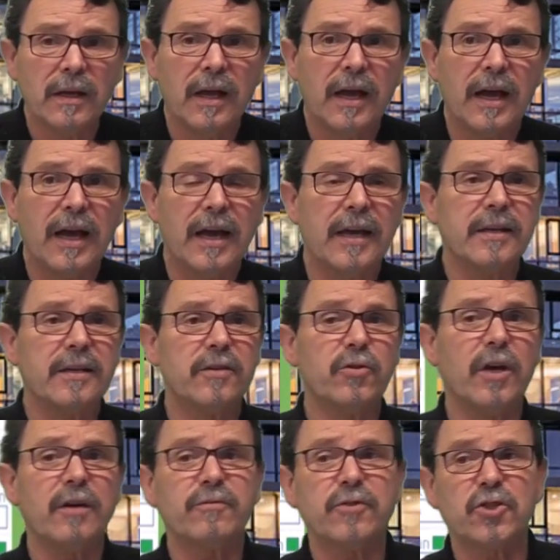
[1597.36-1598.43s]
And you
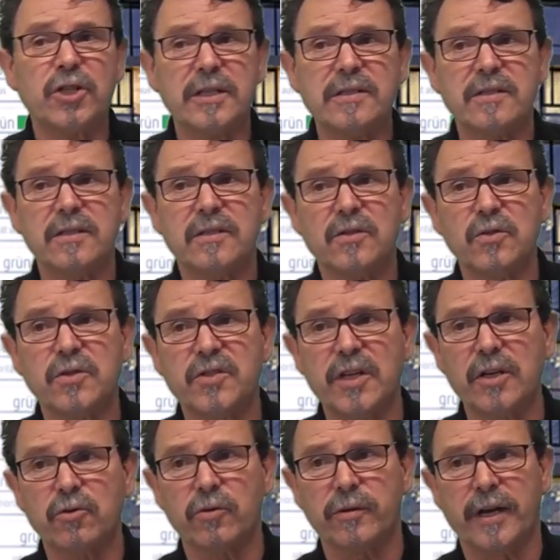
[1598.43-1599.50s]
have just to
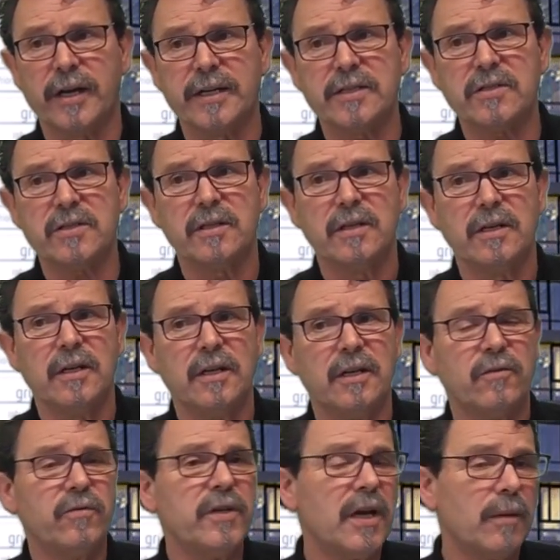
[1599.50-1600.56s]
synchronize
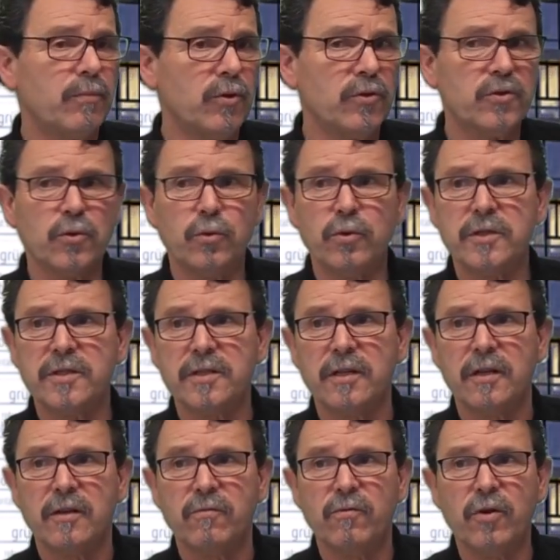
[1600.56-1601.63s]
via Bluetooth
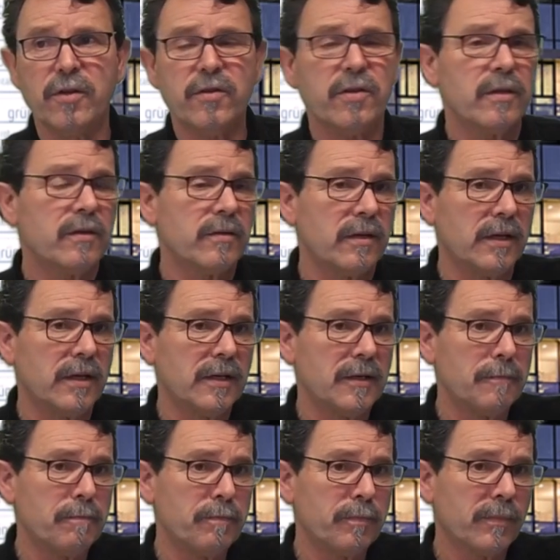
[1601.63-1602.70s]
with
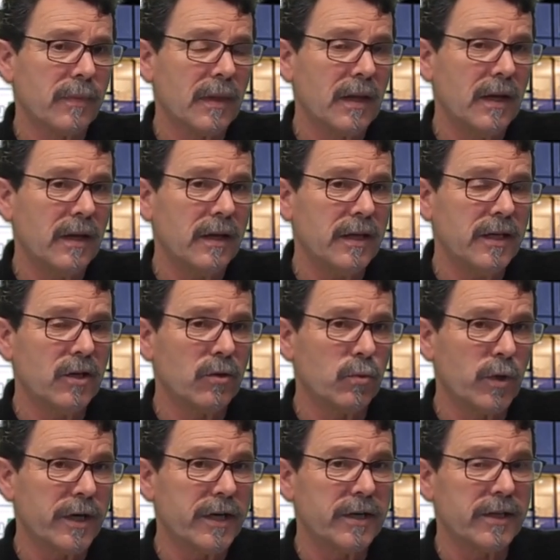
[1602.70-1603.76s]
the Eon
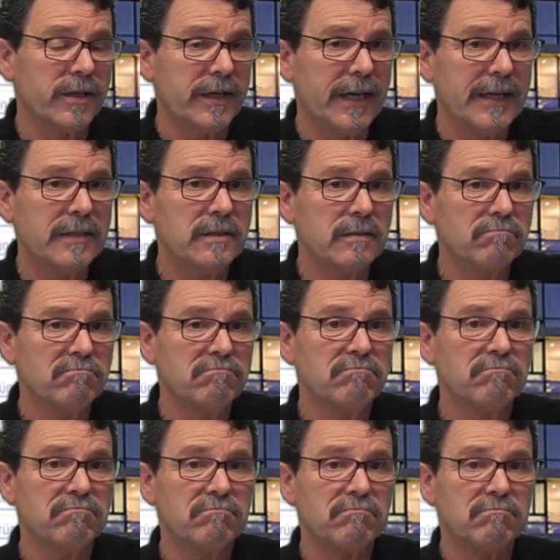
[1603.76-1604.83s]
108,
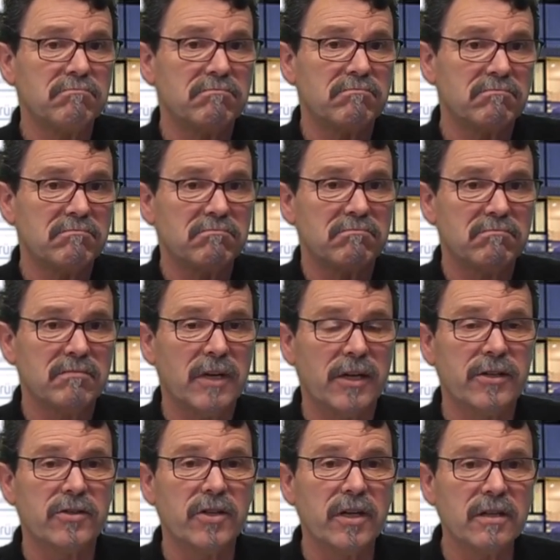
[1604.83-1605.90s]
and
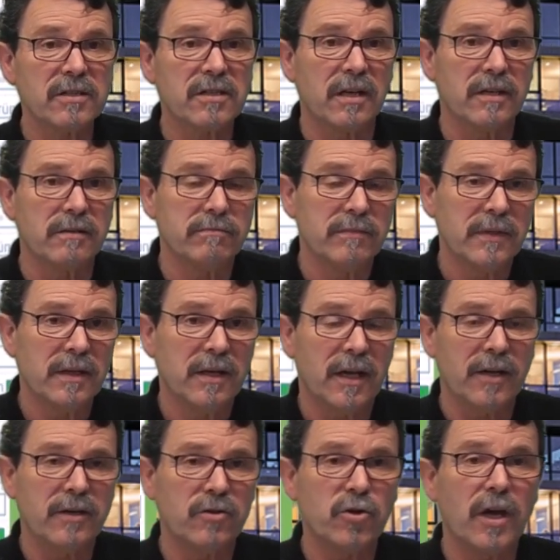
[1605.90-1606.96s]
the deal is done.
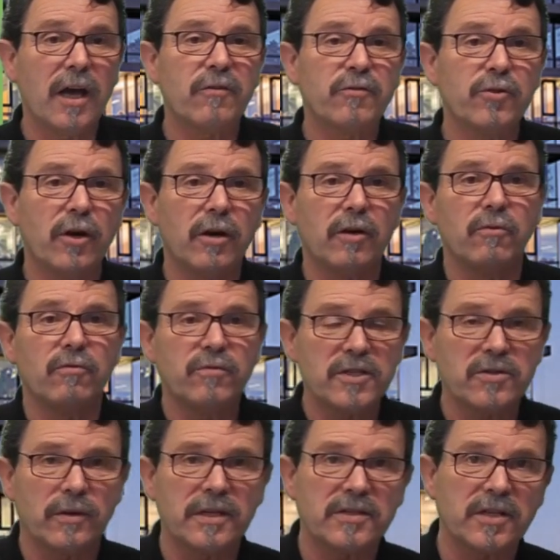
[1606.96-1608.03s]
And you have your
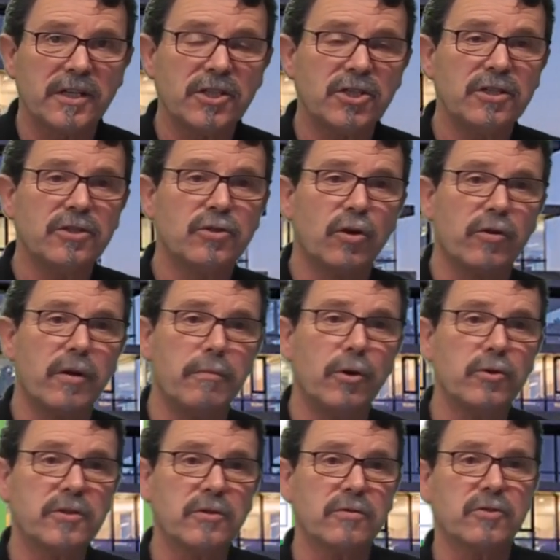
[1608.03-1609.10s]
visualization, your
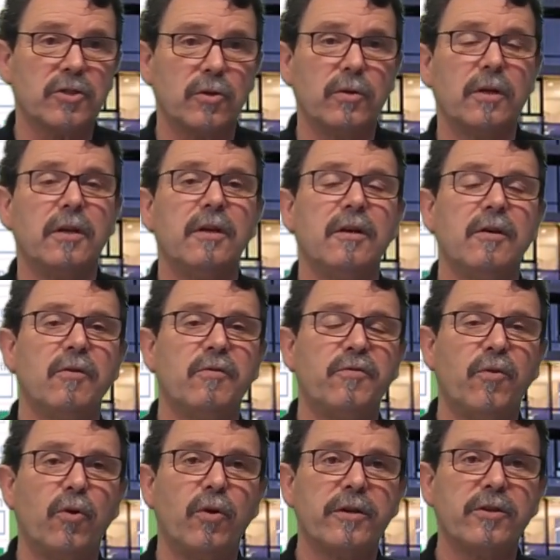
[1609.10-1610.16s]
remote control
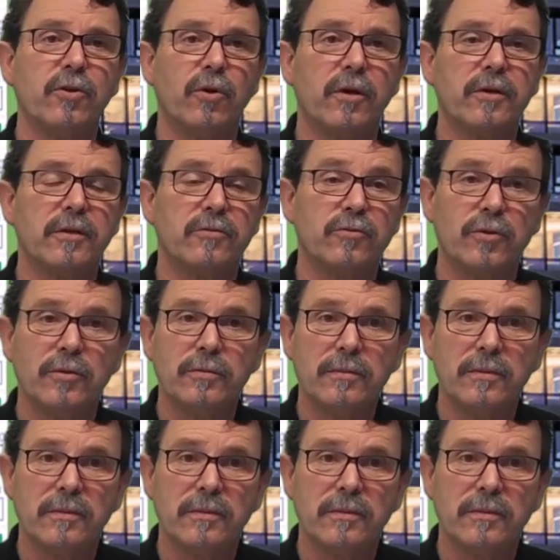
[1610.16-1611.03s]
for your room.